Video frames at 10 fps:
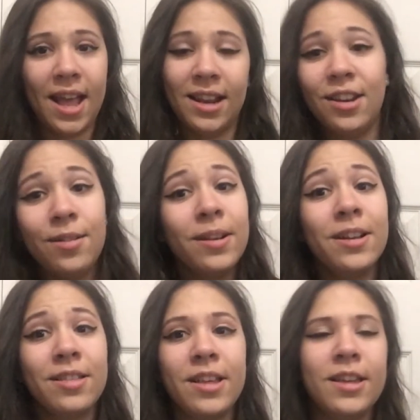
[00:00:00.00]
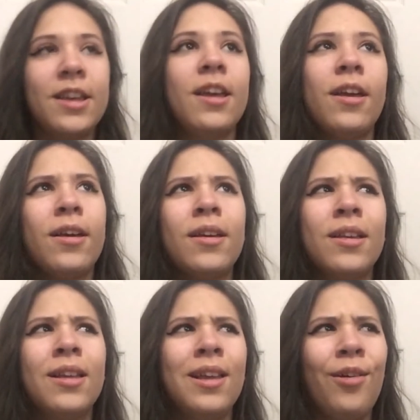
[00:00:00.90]
And I know what you're thinking,
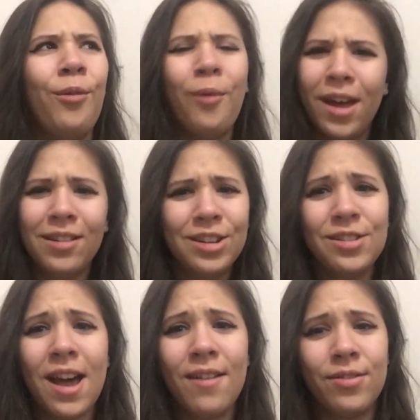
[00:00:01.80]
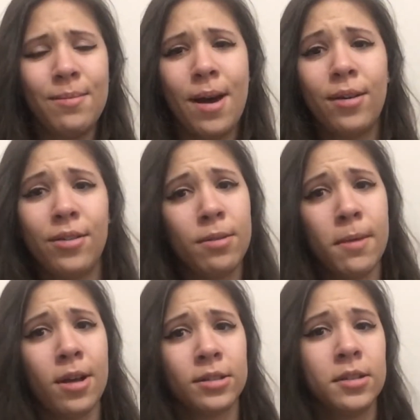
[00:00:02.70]
why don't you have them out of their
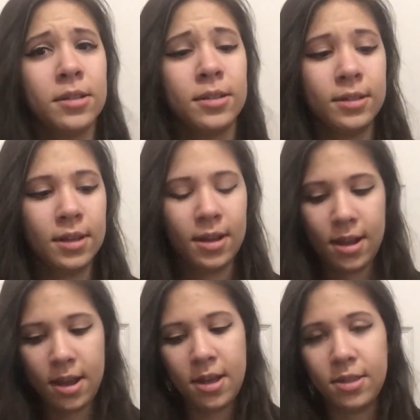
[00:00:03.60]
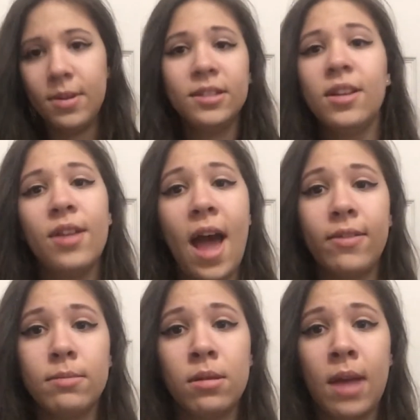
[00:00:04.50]
boxes? The reason I don't
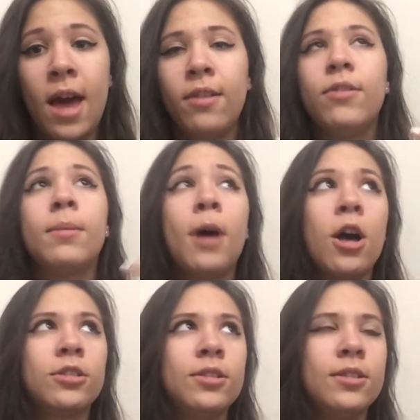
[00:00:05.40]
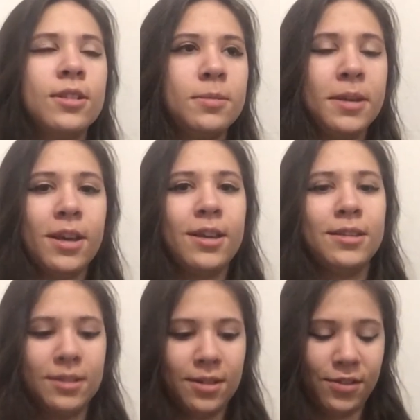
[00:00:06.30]
have them out of their boxes is
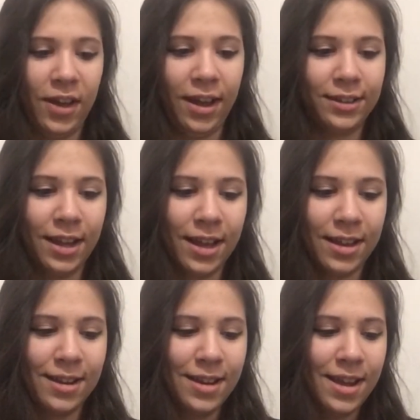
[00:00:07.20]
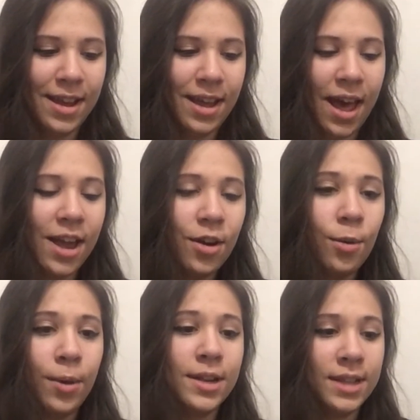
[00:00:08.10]
because of the fact that I
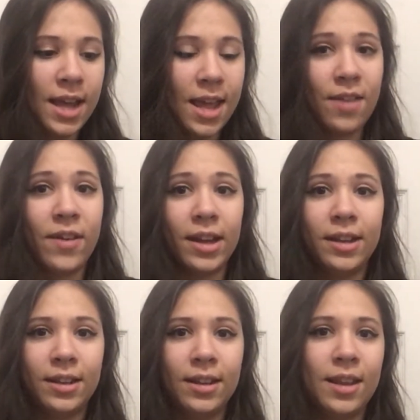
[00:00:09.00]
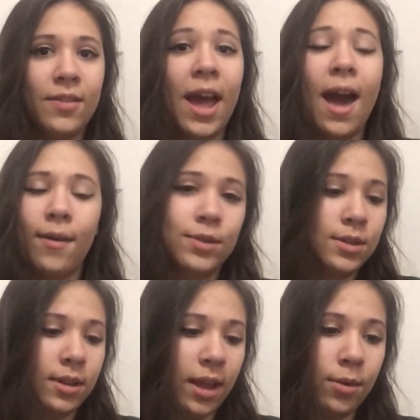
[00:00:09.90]
know one day if I if I have
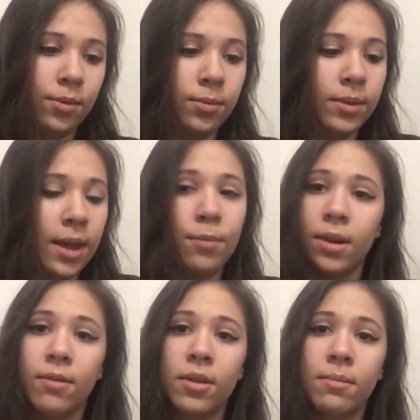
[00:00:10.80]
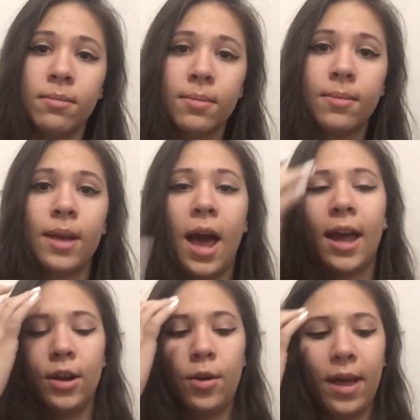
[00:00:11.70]
to like get rid of them,
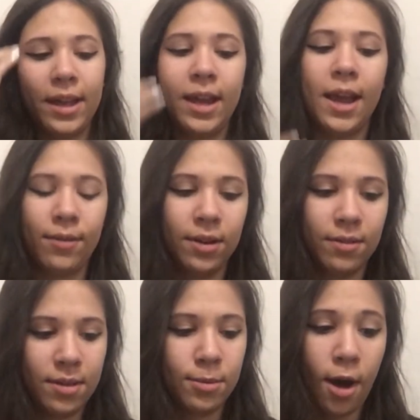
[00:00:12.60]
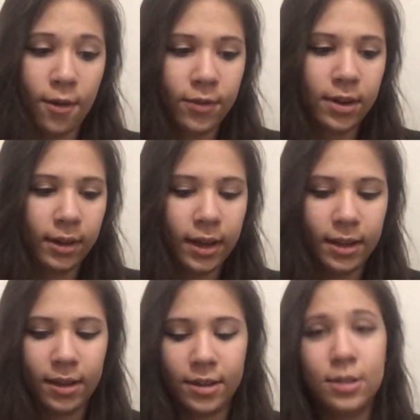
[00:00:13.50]
I know I can get rid of them confidently
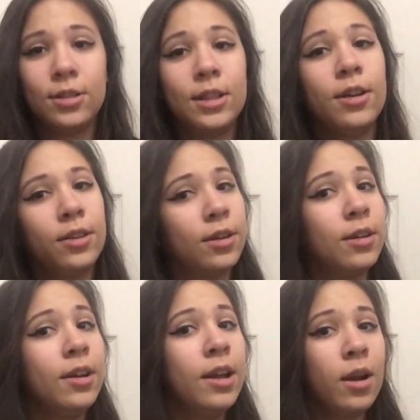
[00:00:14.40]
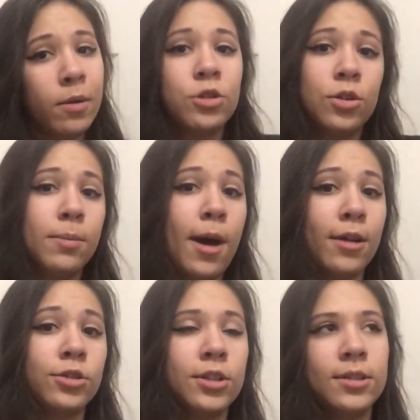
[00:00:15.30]
because they're still in their original
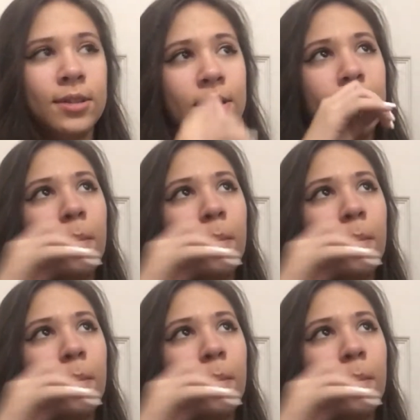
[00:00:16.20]
boxes.